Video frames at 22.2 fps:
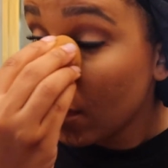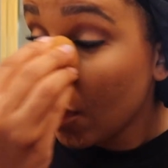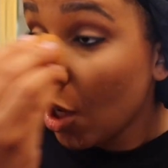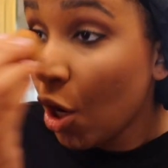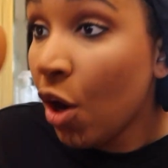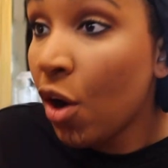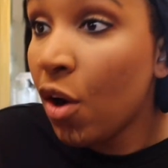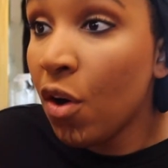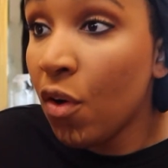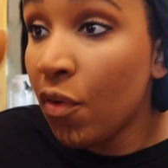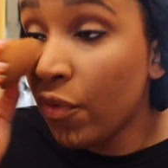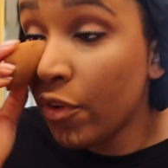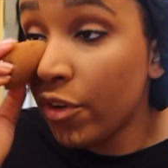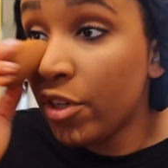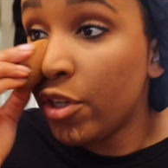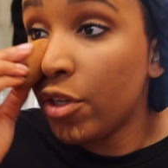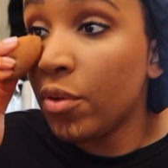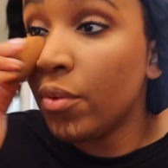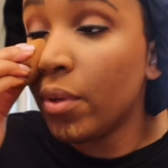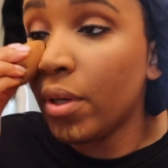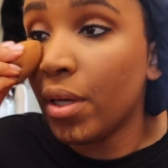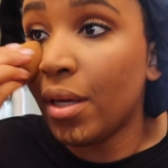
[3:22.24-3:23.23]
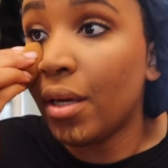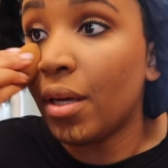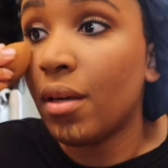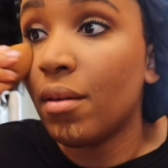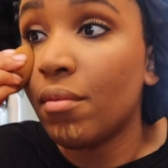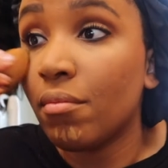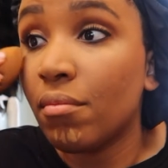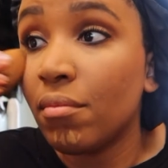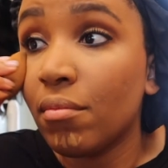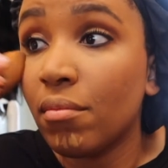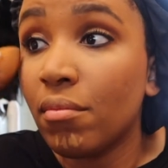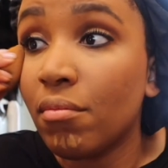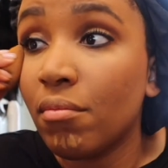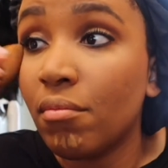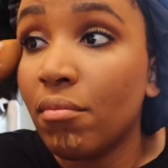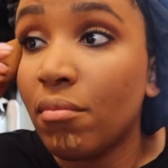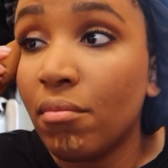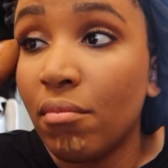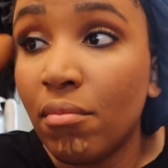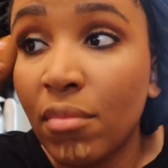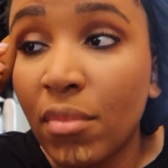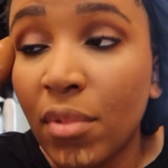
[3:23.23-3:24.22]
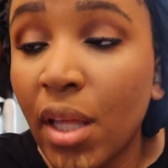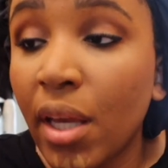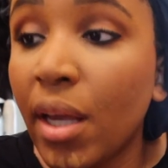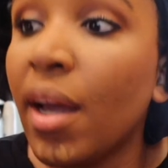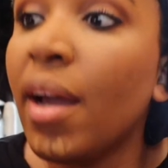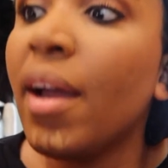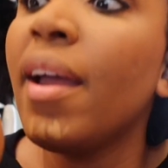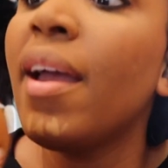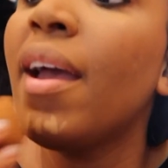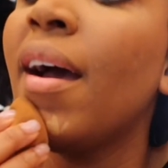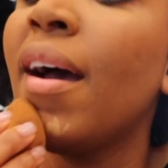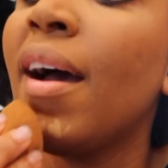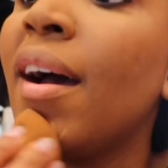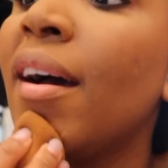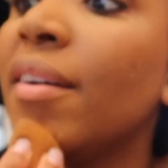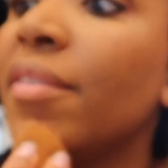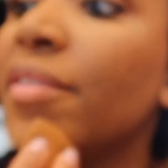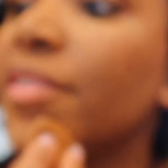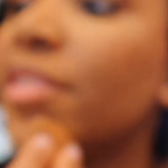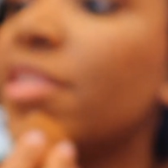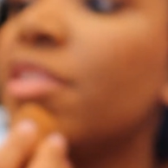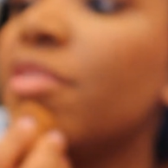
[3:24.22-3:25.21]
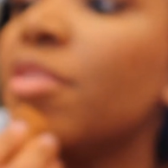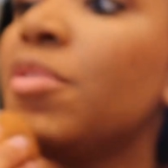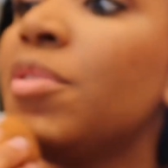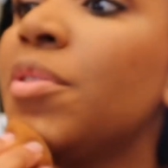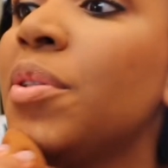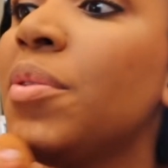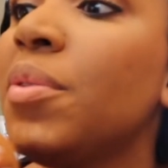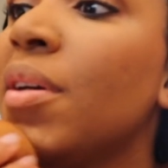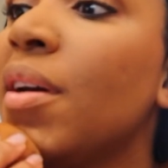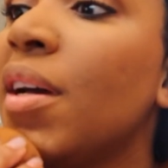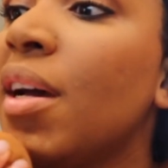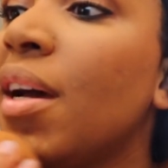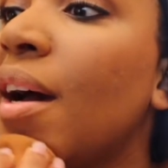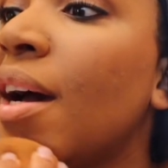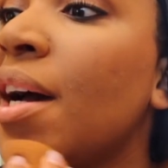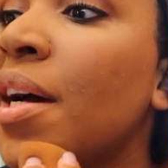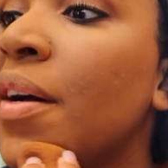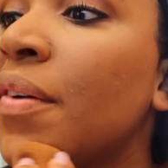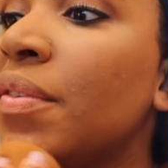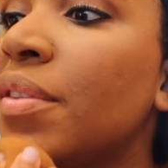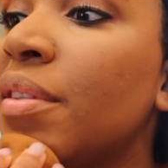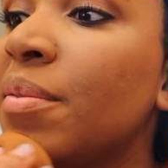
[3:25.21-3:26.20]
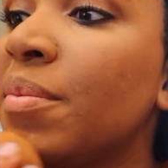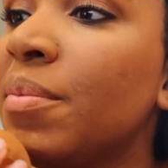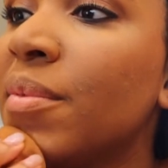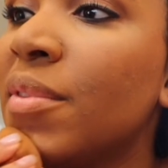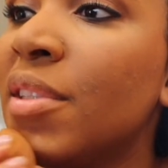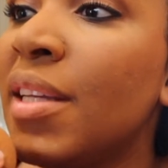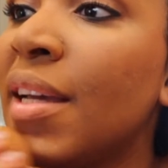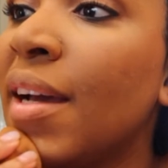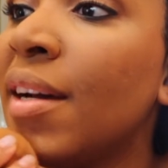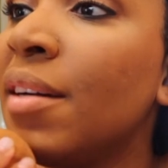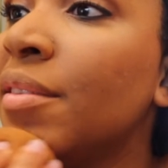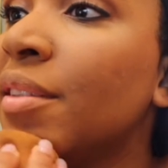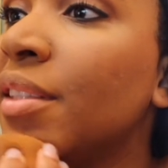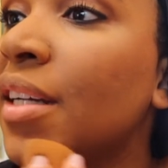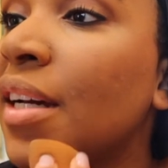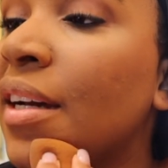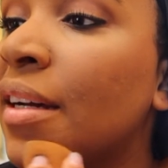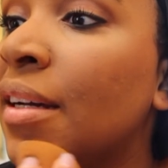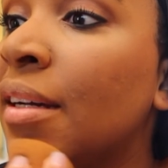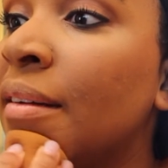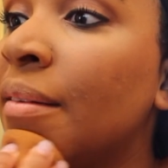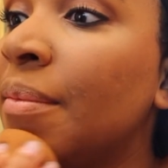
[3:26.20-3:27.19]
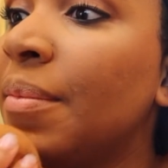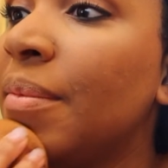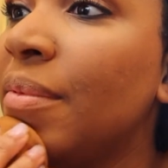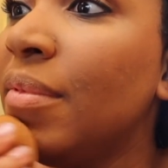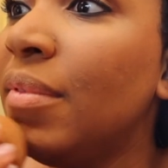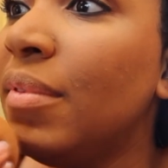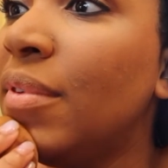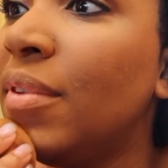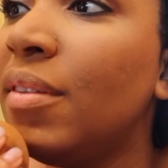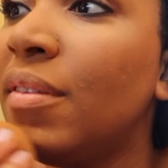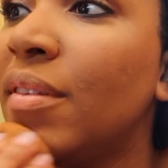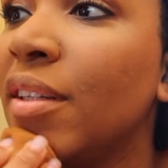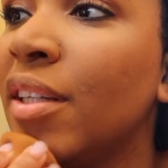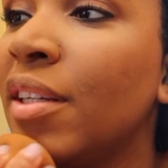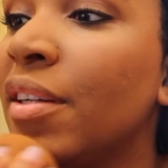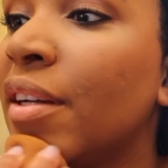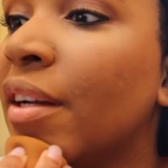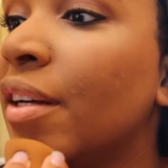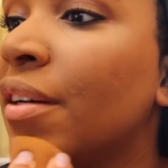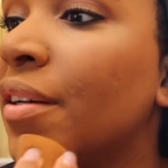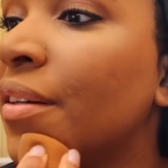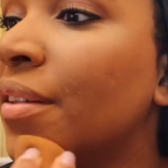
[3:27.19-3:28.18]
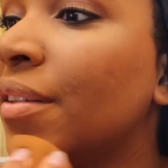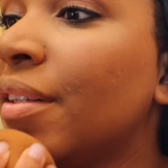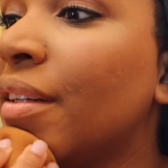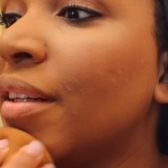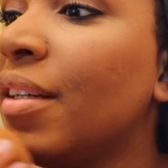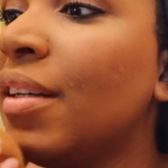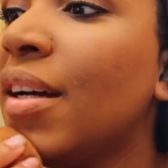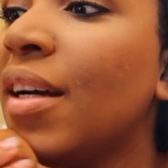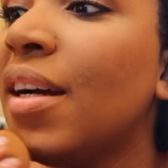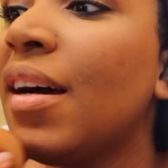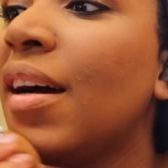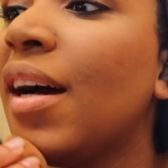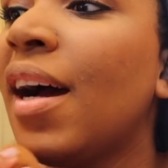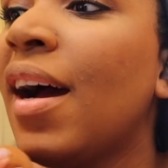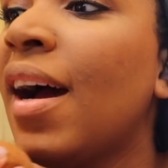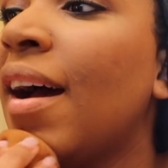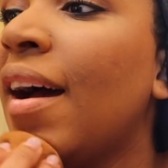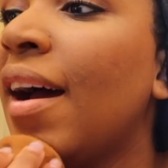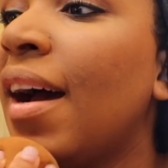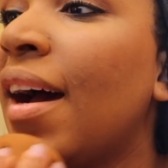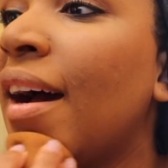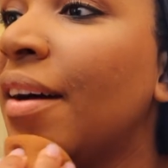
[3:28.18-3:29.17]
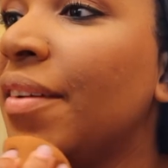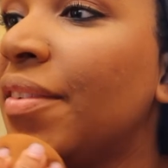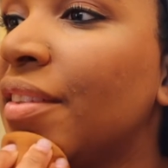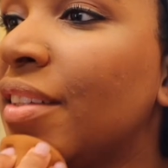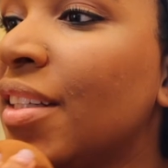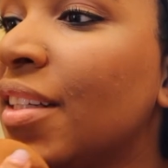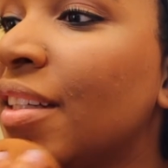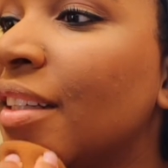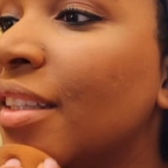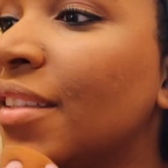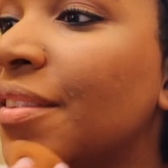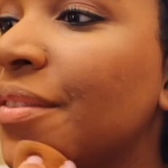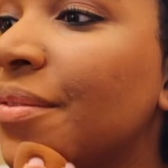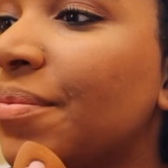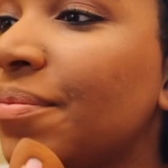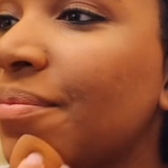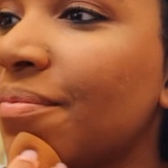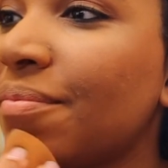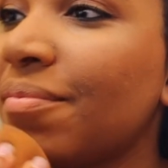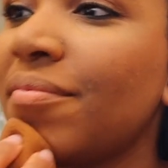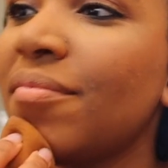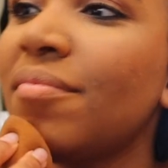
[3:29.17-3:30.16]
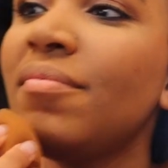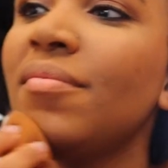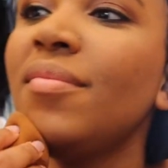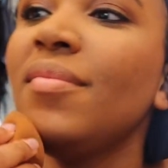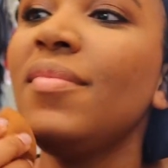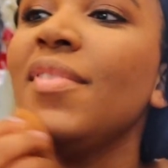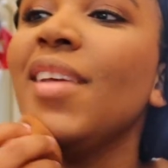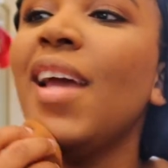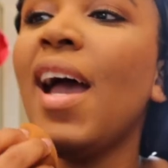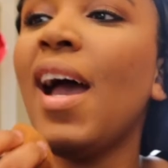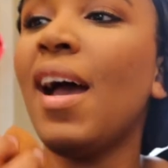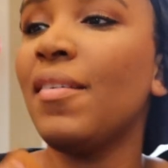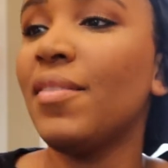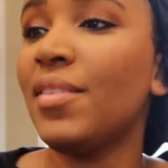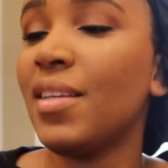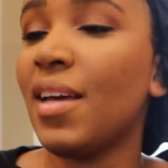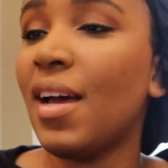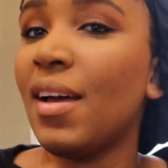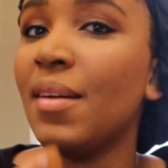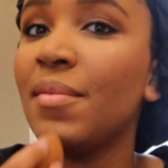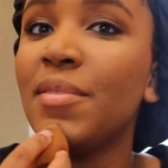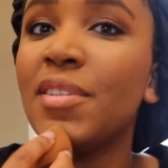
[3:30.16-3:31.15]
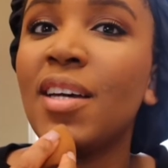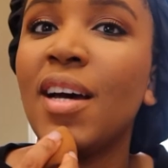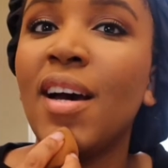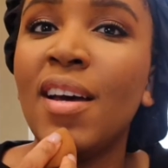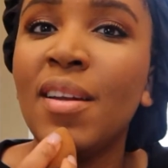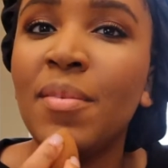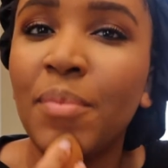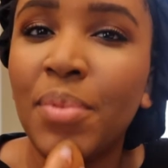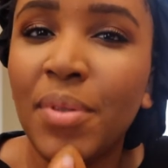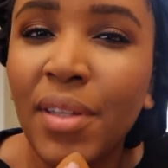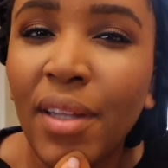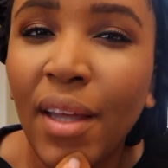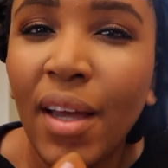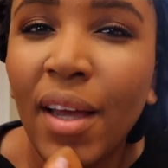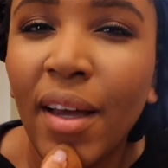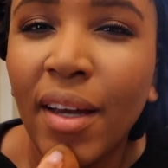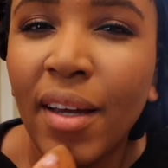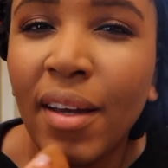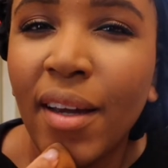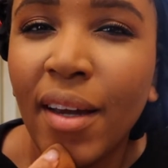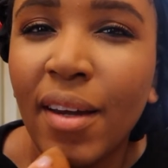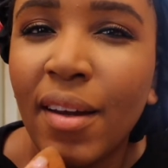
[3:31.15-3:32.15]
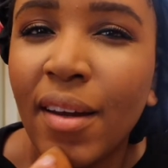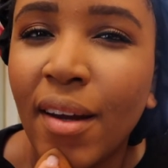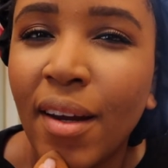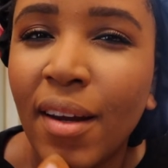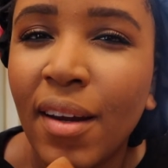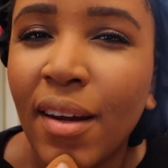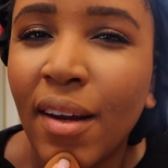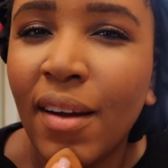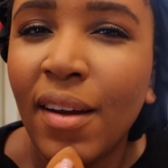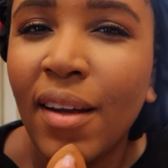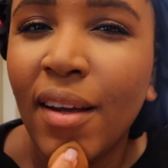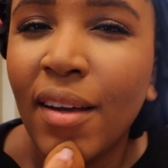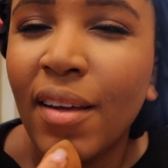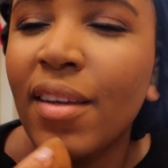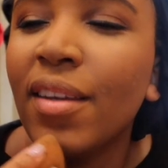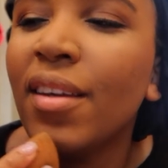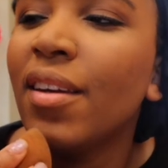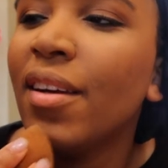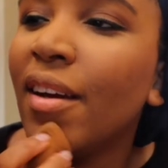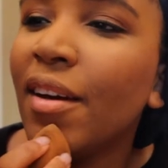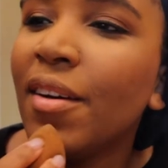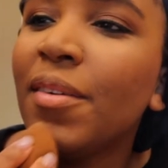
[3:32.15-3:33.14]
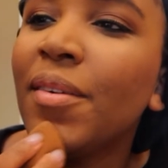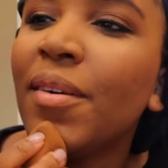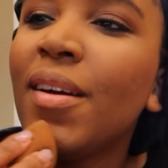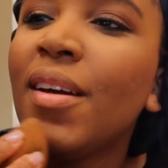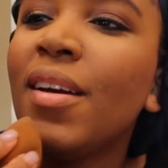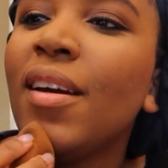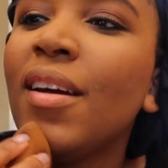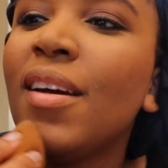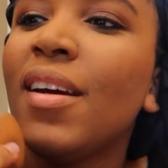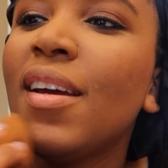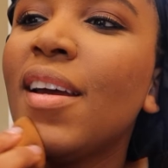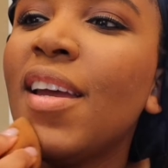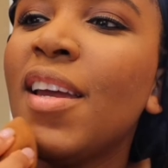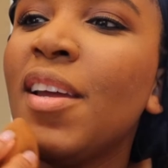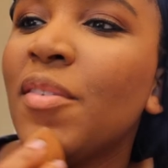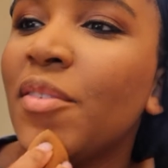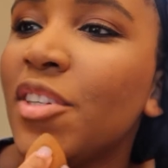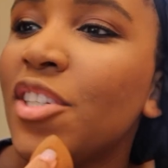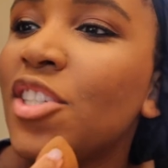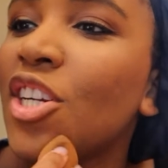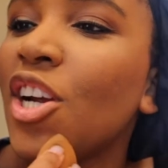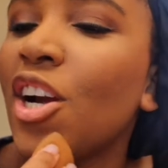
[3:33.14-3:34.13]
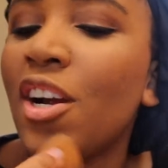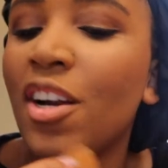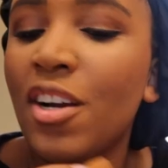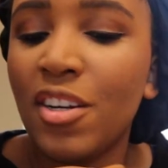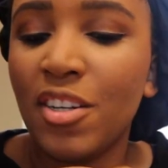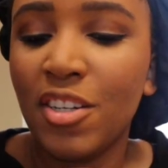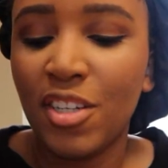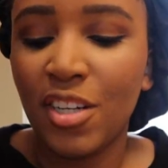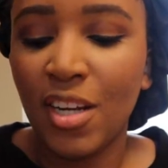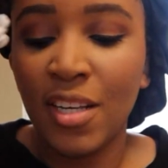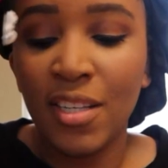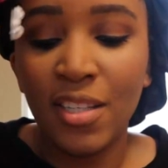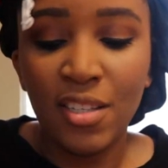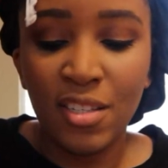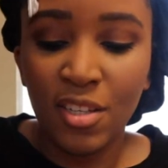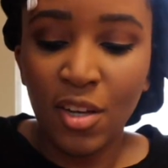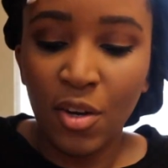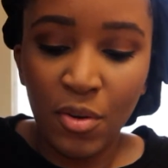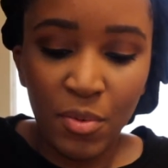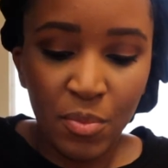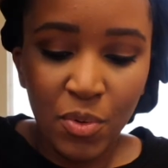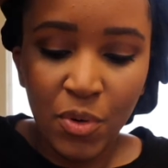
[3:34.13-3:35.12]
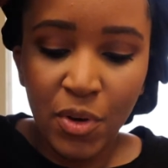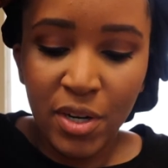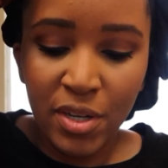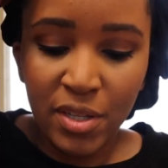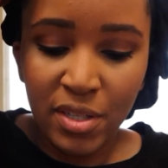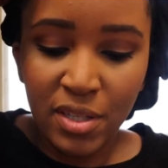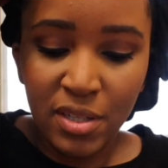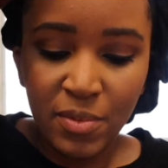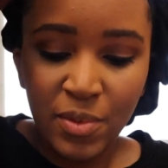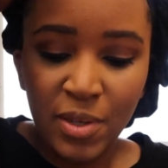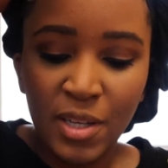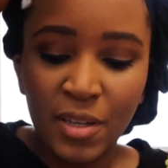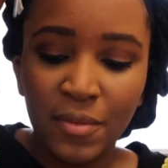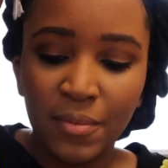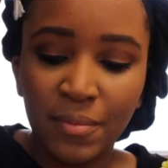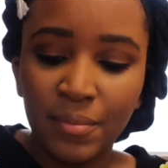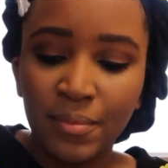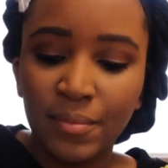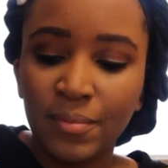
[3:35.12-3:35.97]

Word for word: overdoing it. Like I have to have some downtime. You know? I have to have time to unplug, you know, oh, and recharge. It's so important to me.